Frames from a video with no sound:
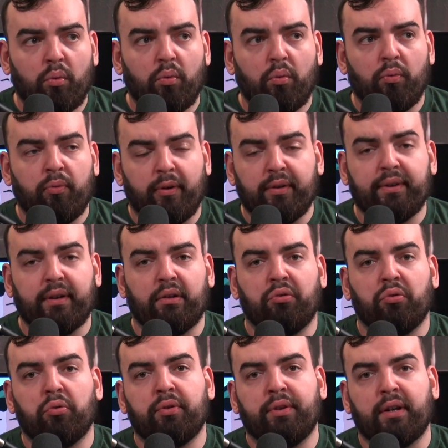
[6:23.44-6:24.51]
firstly
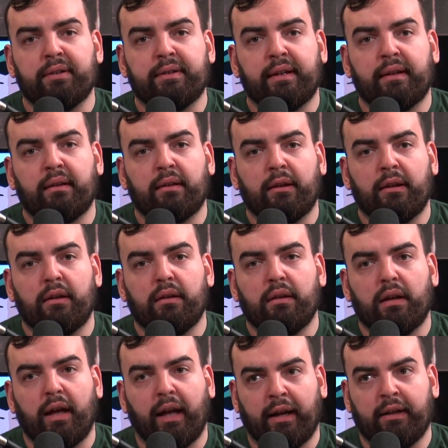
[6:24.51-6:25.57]
show Celtic that
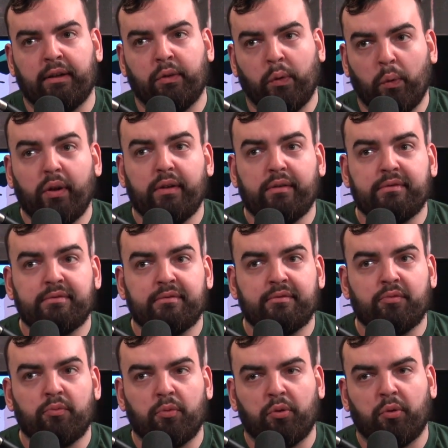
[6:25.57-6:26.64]
I could do it,
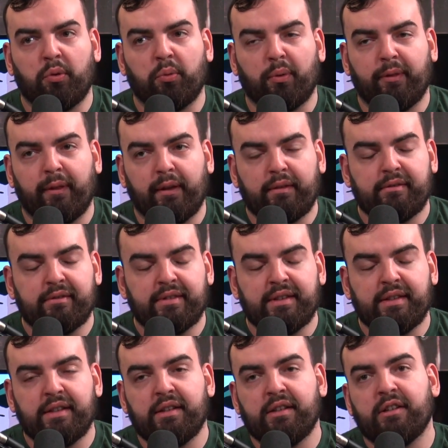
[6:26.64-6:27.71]
which was one thing.
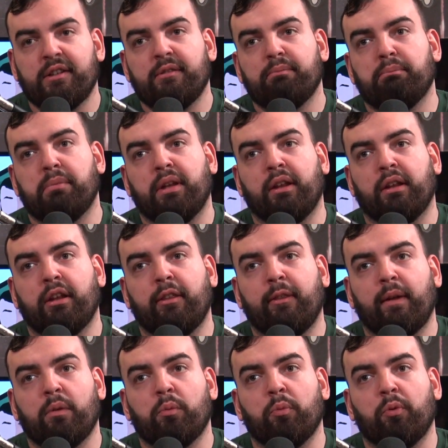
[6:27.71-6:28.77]
But the other
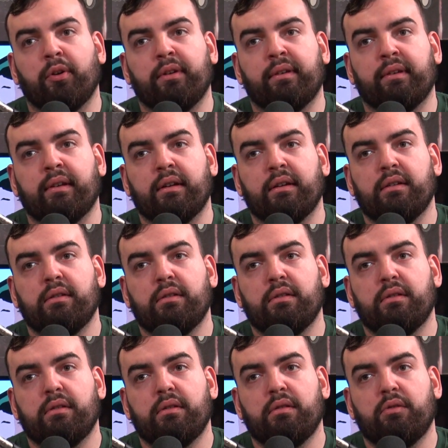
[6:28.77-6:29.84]
thing was that
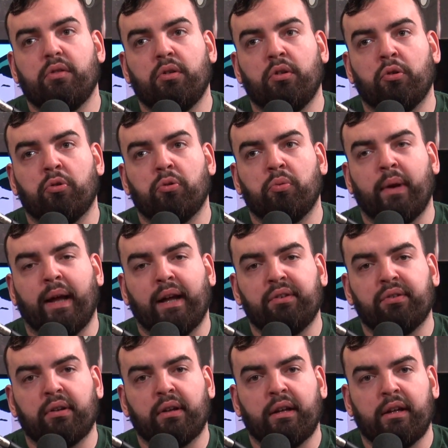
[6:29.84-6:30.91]
you know we
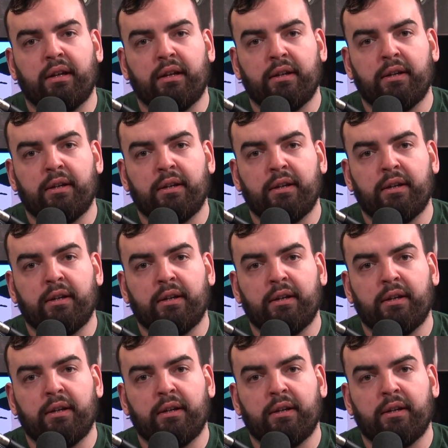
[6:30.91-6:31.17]
actually